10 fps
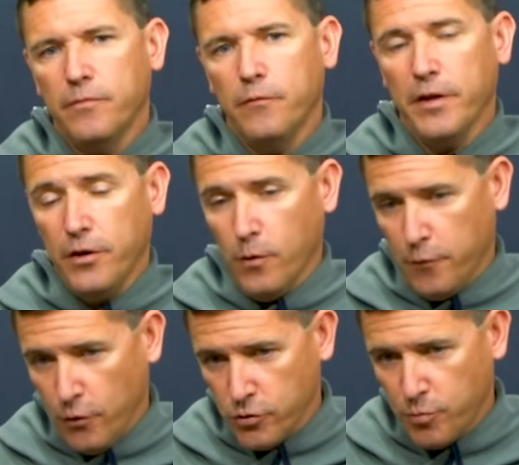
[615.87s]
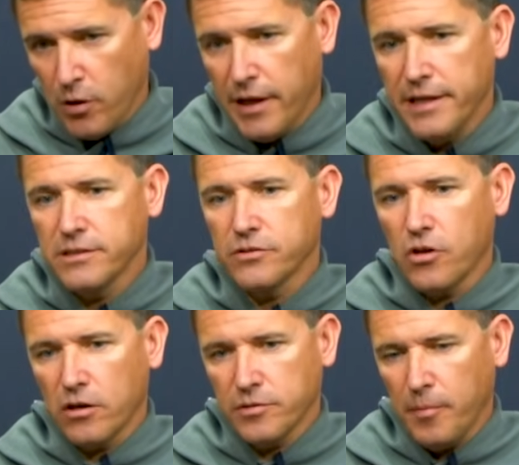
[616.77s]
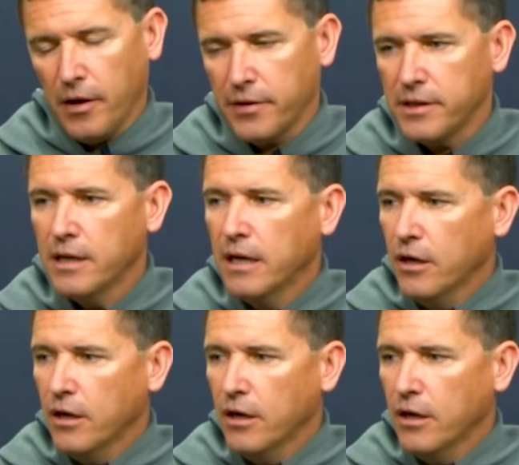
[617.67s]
video of those plays and talked about it.